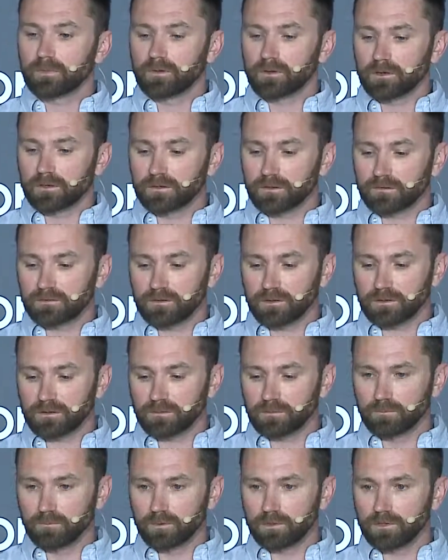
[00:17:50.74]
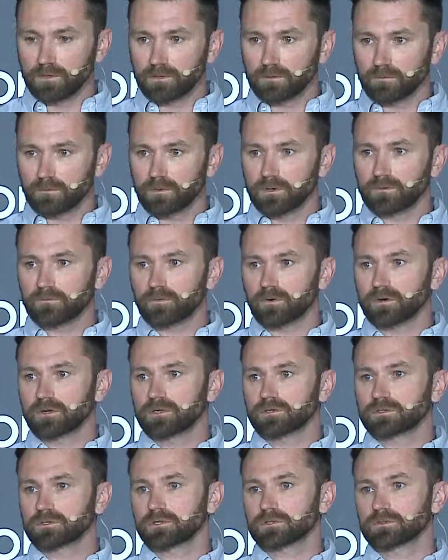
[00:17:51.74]
And I think we're very
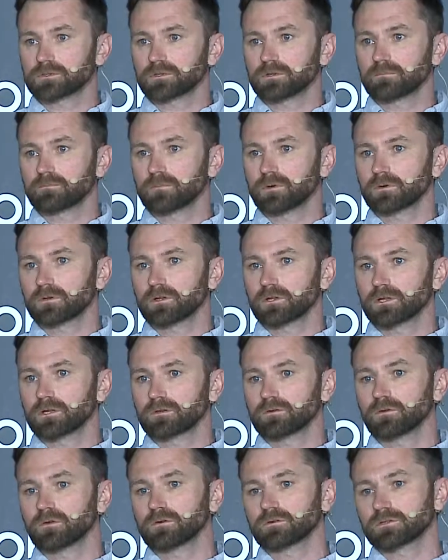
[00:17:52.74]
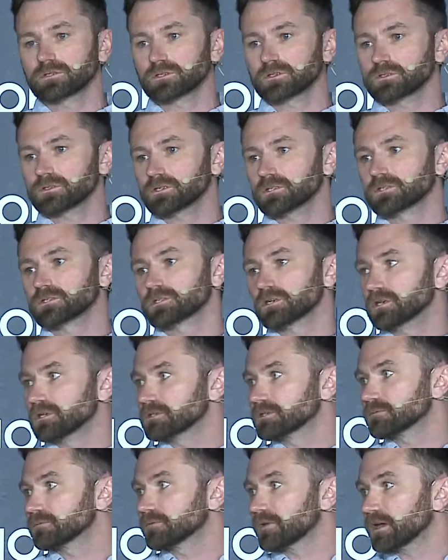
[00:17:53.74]
interested in modeling not just exchange
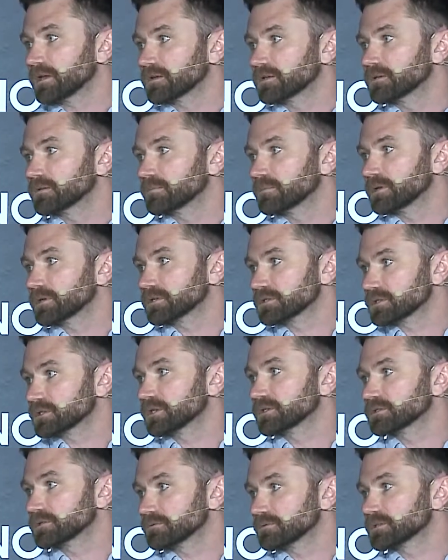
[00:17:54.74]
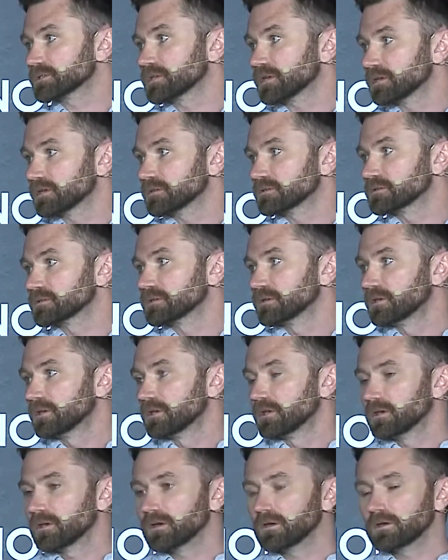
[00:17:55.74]
of value, but exchange of state.
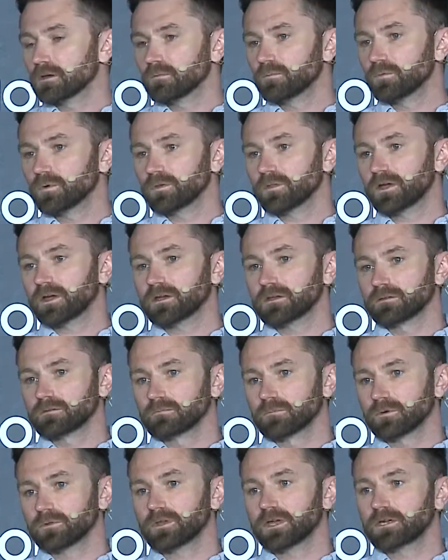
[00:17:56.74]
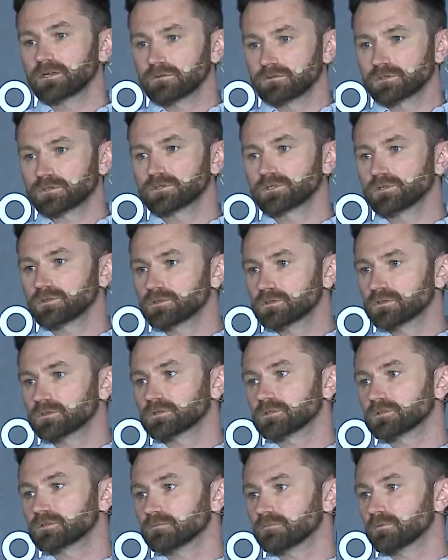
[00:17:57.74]
And what that introduces
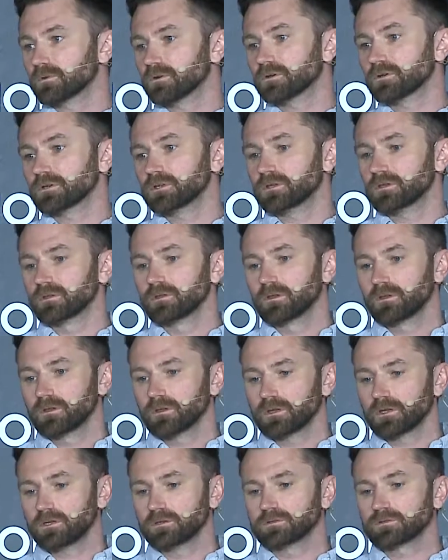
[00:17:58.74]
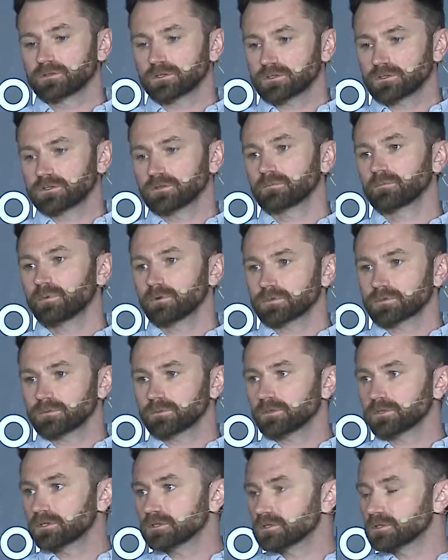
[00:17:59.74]
is some very interesting
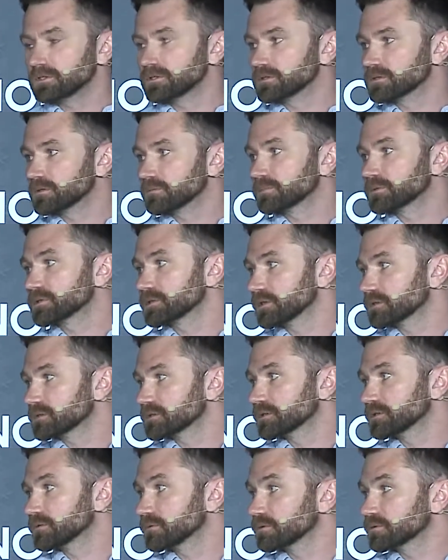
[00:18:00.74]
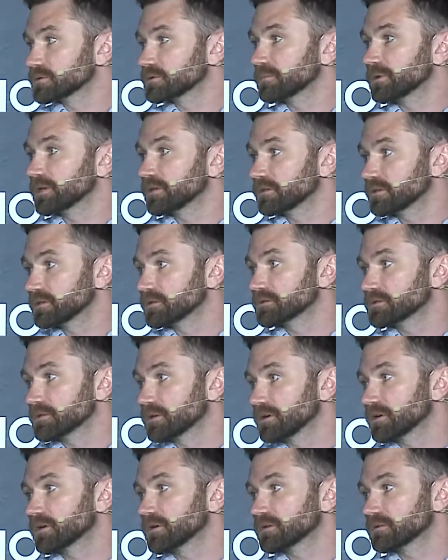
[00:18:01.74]
possibilities to potentially automate the
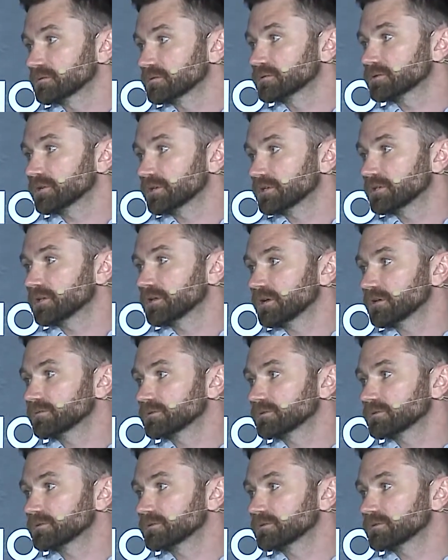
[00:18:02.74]
entire trade life